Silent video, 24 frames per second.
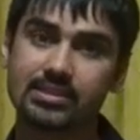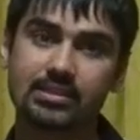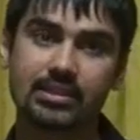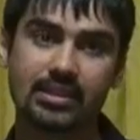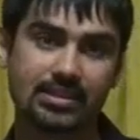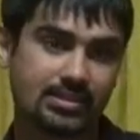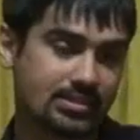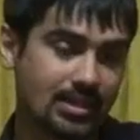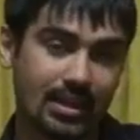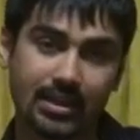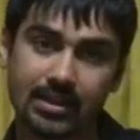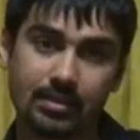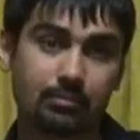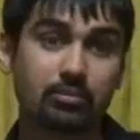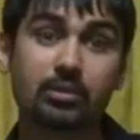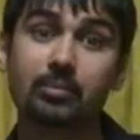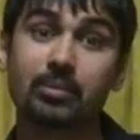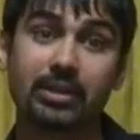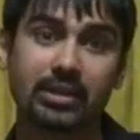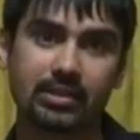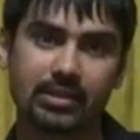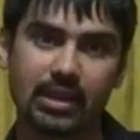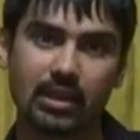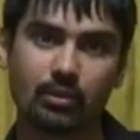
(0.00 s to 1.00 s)
it's not
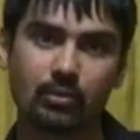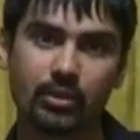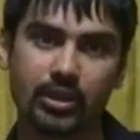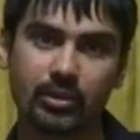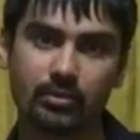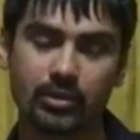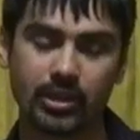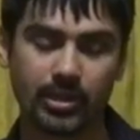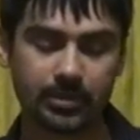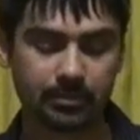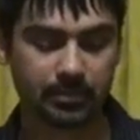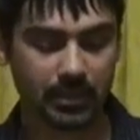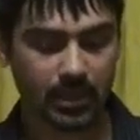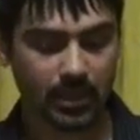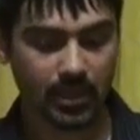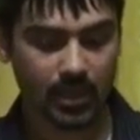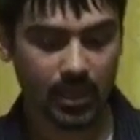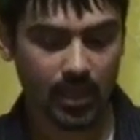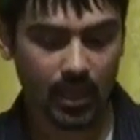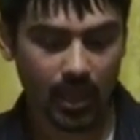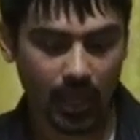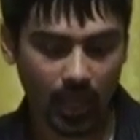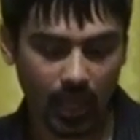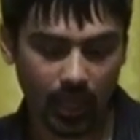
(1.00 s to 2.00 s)
implemented that way, right?
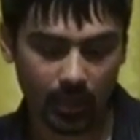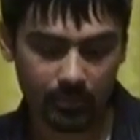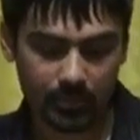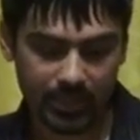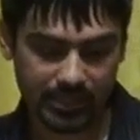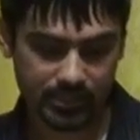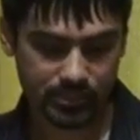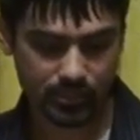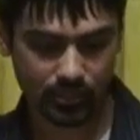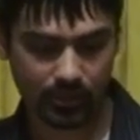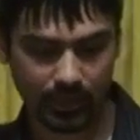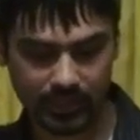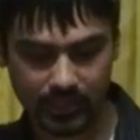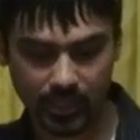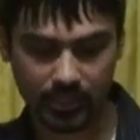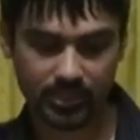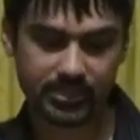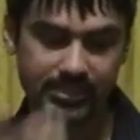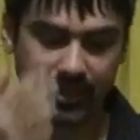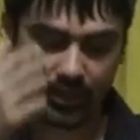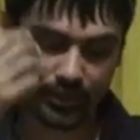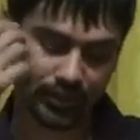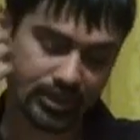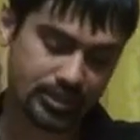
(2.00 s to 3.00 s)
Um, and so I talked to
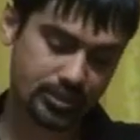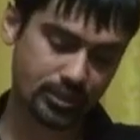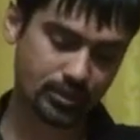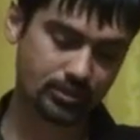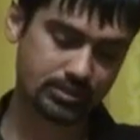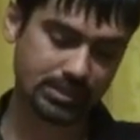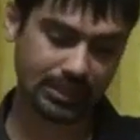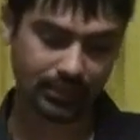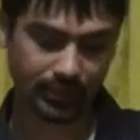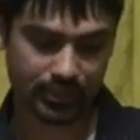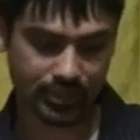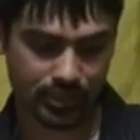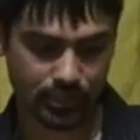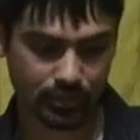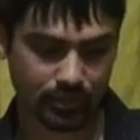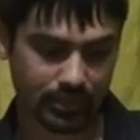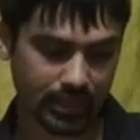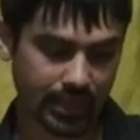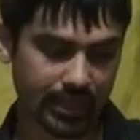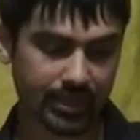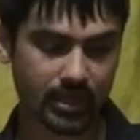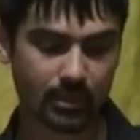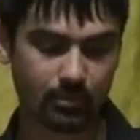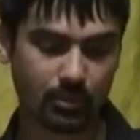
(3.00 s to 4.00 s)
Secretary Chu. Secretary Chu and
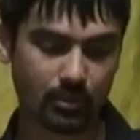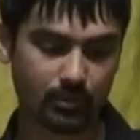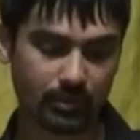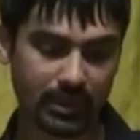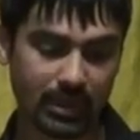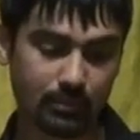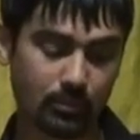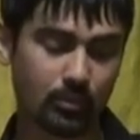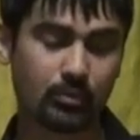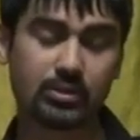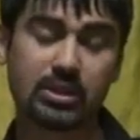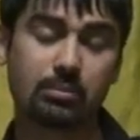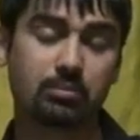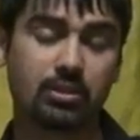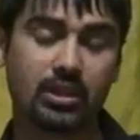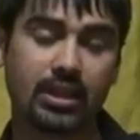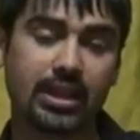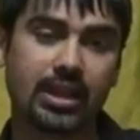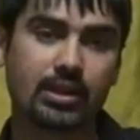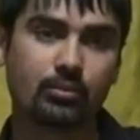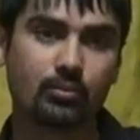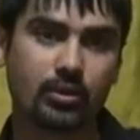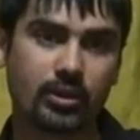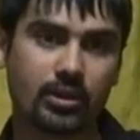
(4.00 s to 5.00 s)
I come up, came up with a
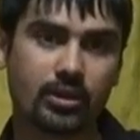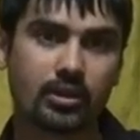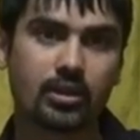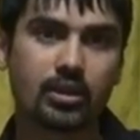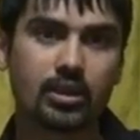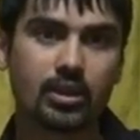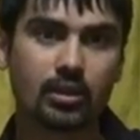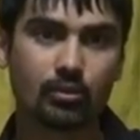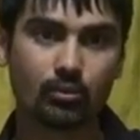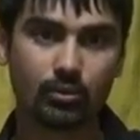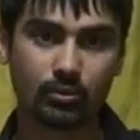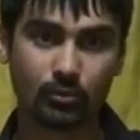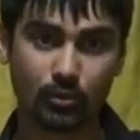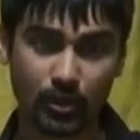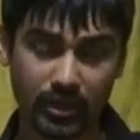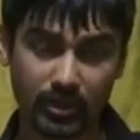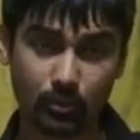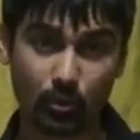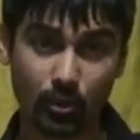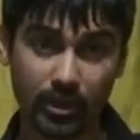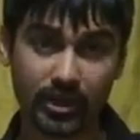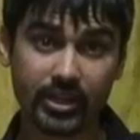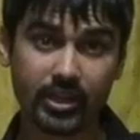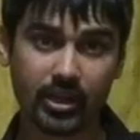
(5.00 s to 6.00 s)
plan where we're
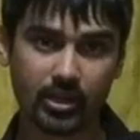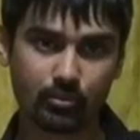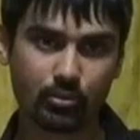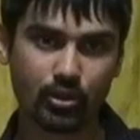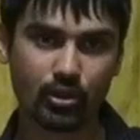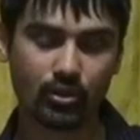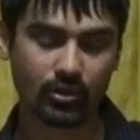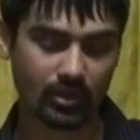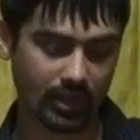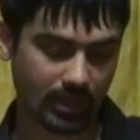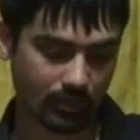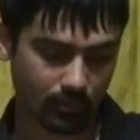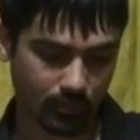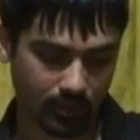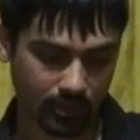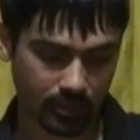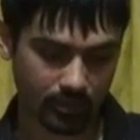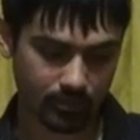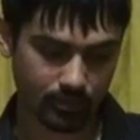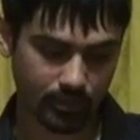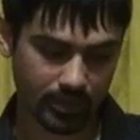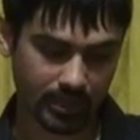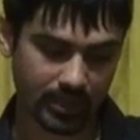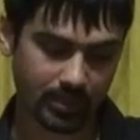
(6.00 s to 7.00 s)
working on a program where
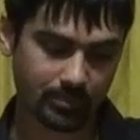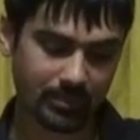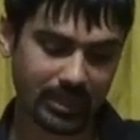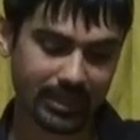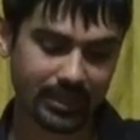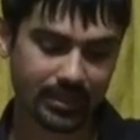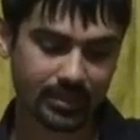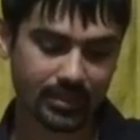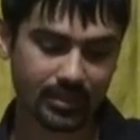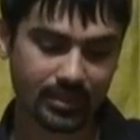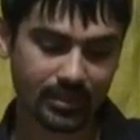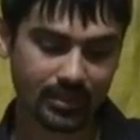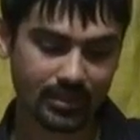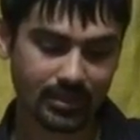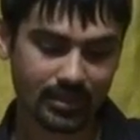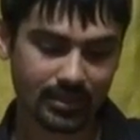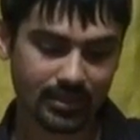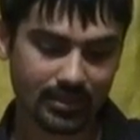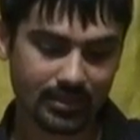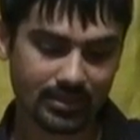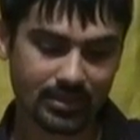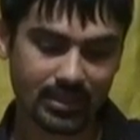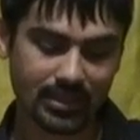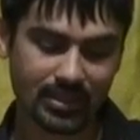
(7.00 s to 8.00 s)
we're going to make
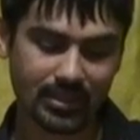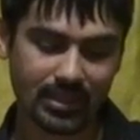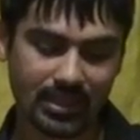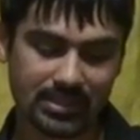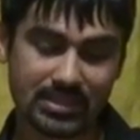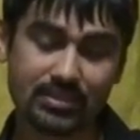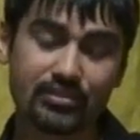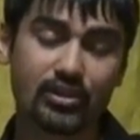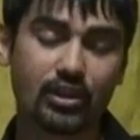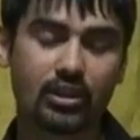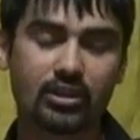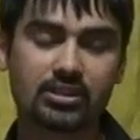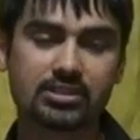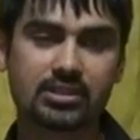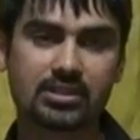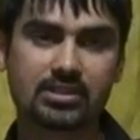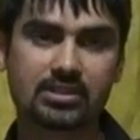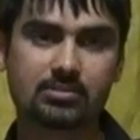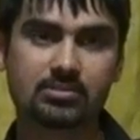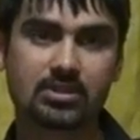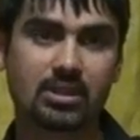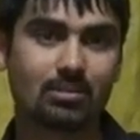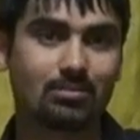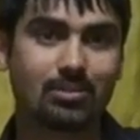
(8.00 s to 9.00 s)
the uh, D V R
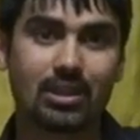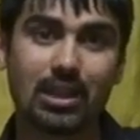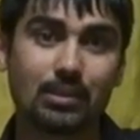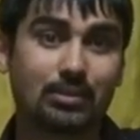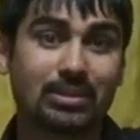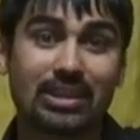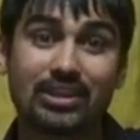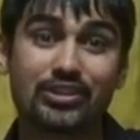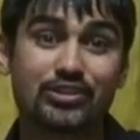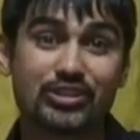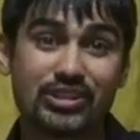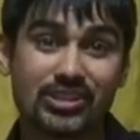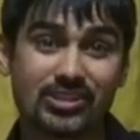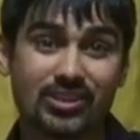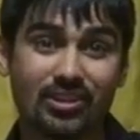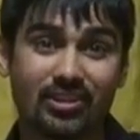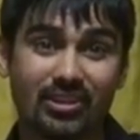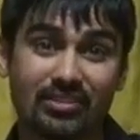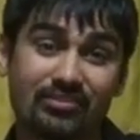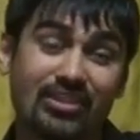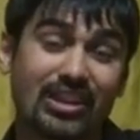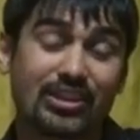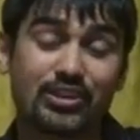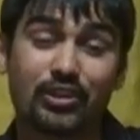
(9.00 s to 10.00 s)
systems comply with Energy Star.
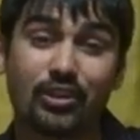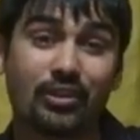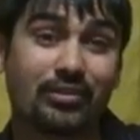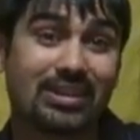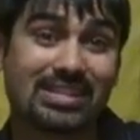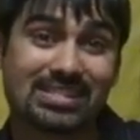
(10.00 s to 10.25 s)
In fact, you're already